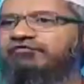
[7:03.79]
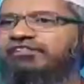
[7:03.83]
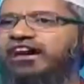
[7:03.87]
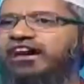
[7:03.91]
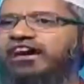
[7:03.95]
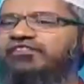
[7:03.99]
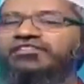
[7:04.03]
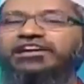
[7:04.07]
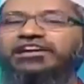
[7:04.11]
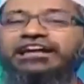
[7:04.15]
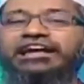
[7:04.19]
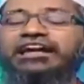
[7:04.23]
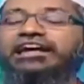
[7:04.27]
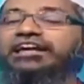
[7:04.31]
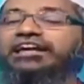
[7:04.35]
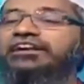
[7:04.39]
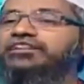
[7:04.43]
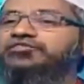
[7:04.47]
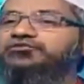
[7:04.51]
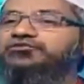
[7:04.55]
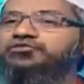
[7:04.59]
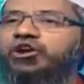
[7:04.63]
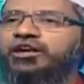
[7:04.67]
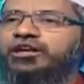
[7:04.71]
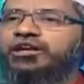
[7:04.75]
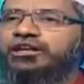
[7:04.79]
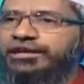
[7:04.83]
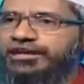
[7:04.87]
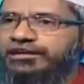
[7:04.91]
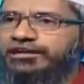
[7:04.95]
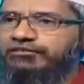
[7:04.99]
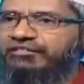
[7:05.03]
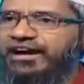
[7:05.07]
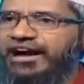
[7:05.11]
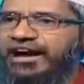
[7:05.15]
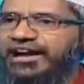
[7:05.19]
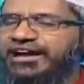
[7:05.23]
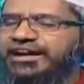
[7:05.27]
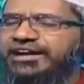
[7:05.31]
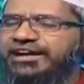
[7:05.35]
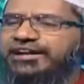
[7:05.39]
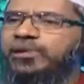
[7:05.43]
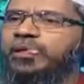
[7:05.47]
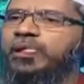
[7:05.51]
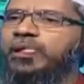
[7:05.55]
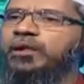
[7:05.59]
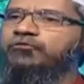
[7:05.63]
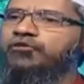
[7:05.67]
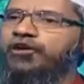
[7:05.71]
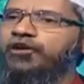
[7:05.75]
one wife, it is not
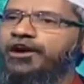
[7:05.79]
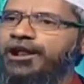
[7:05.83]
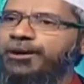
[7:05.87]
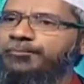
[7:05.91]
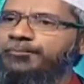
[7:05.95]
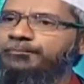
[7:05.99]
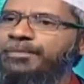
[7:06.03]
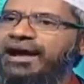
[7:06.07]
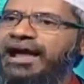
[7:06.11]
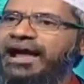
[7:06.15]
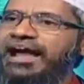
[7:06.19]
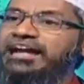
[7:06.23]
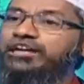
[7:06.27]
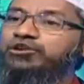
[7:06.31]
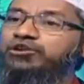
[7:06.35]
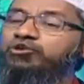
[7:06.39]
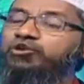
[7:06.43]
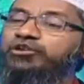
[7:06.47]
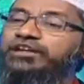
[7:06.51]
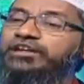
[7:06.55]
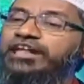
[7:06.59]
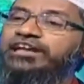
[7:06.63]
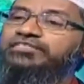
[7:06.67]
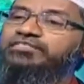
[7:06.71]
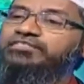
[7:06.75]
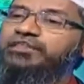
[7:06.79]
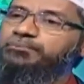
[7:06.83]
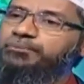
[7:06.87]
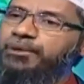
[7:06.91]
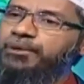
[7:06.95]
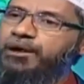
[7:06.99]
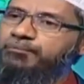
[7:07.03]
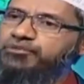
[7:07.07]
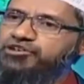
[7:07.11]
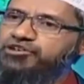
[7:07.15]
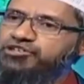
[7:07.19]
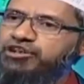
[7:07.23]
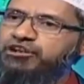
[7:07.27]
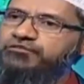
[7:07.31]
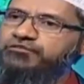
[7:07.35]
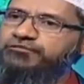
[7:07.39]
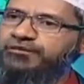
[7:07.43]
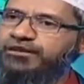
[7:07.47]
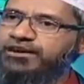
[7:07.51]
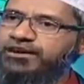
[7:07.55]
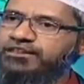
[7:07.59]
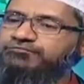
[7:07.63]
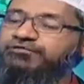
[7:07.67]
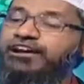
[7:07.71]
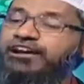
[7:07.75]
required for a man to take the permission of
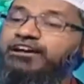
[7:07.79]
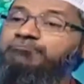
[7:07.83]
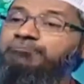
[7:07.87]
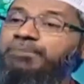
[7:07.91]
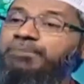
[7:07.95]
first